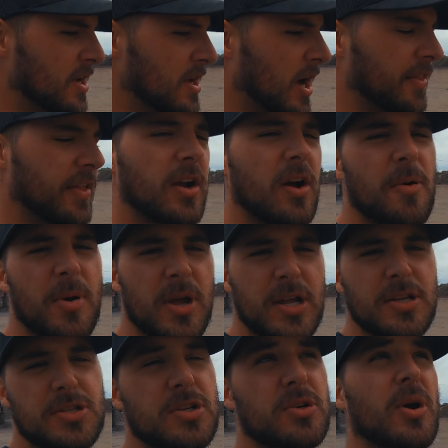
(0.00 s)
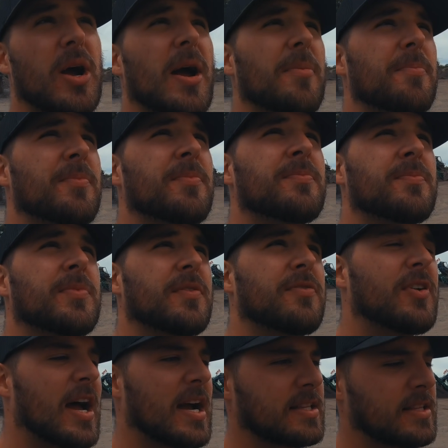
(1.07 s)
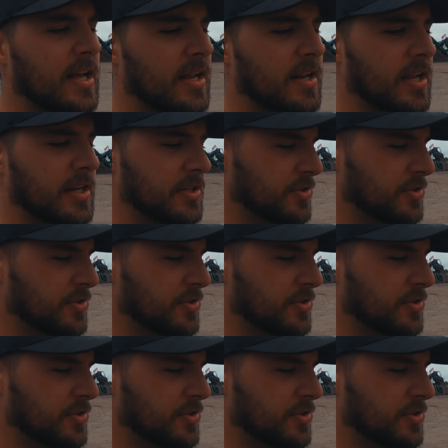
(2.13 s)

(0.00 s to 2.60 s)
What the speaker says: I think on my Instagram, the fact that like